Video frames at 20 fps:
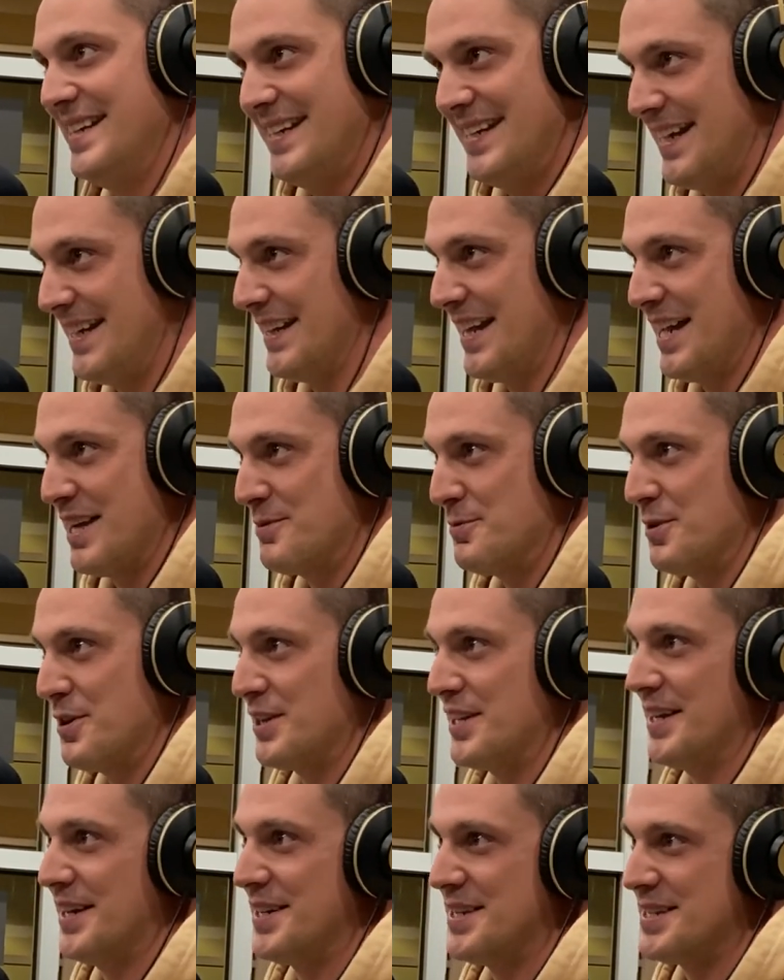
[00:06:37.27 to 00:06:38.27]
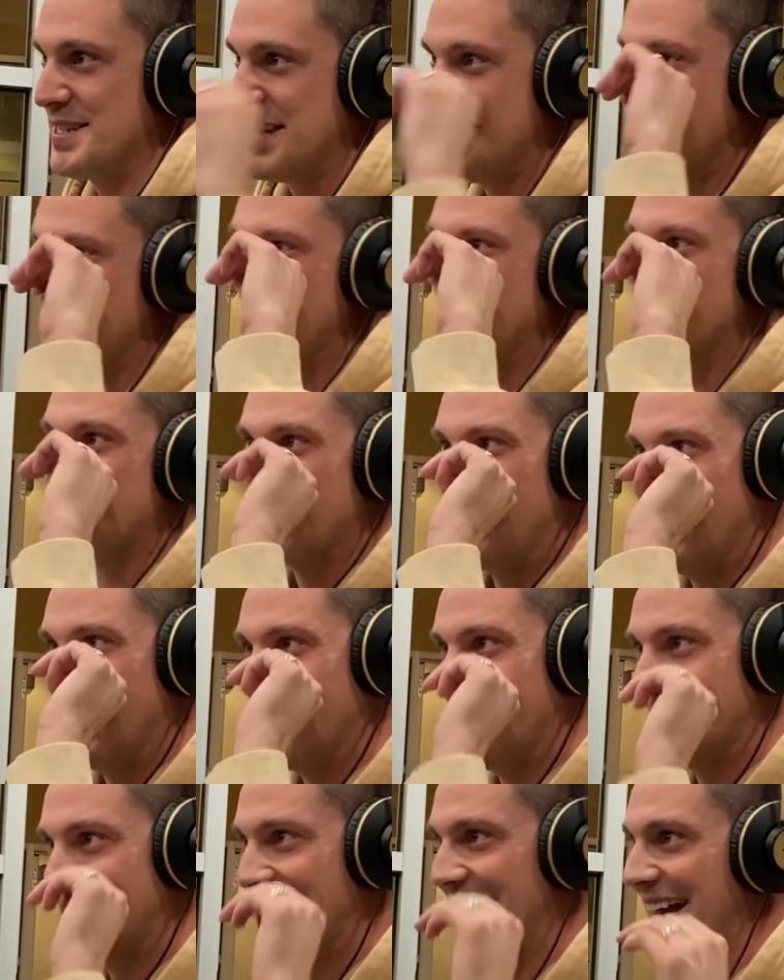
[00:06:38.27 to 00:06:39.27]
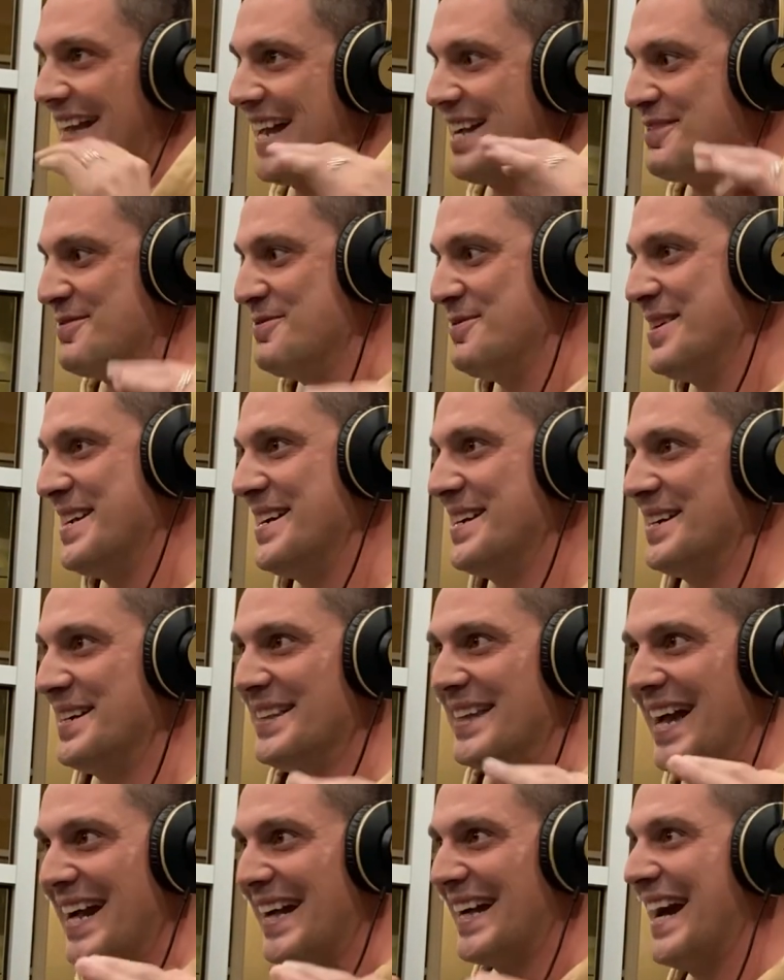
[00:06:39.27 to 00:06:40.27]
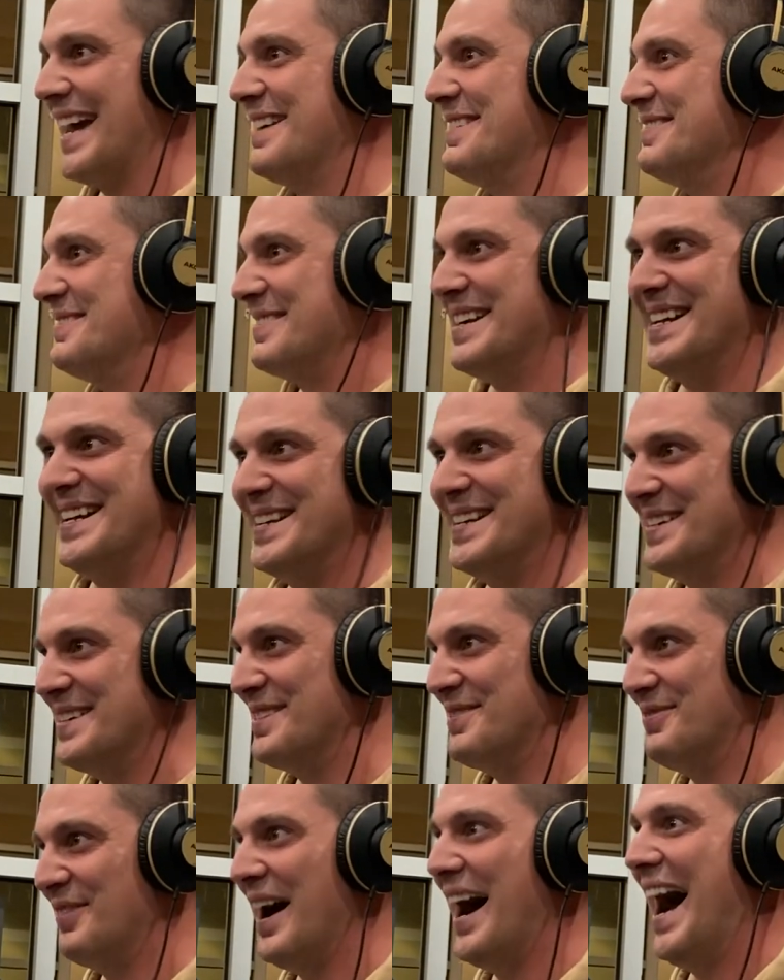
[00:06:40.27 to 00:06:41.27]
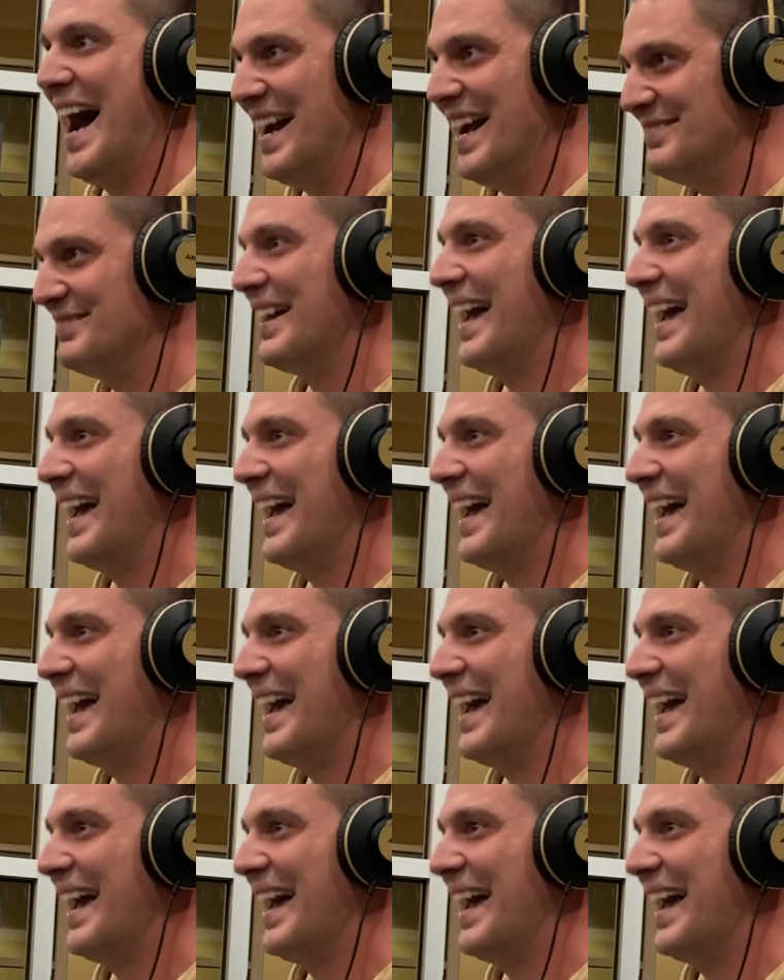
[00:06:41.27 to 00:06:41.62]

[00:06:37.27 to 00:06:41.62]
and like working on stuff. We just try and get that like weird, that kind of weird vibe.